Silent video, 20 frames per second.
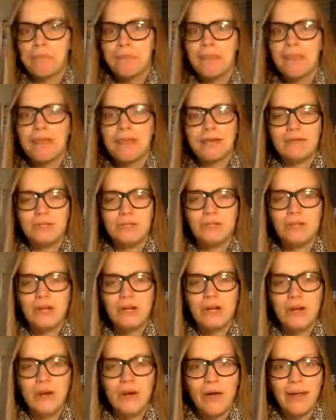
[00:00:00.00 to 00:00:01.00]
then I'm just going to
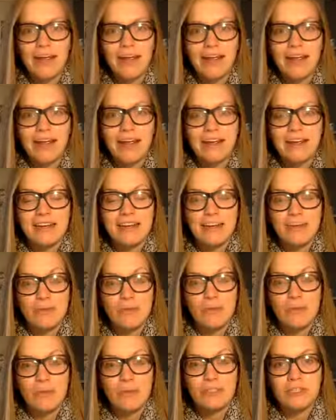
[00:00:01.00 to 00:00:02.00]
go ahead and give you
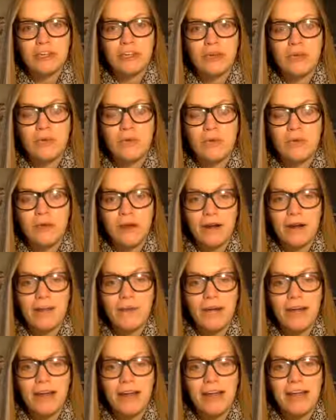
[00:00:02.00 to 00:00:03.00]
permission right
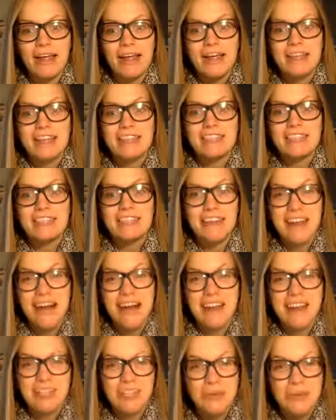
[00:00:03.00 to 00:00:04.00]
away to
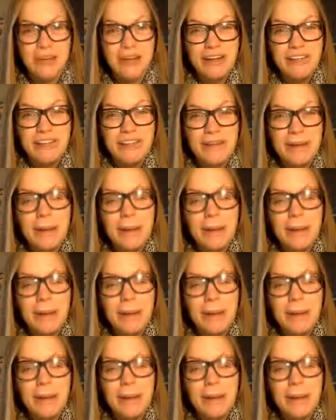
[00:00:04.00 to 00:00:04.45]
not do it.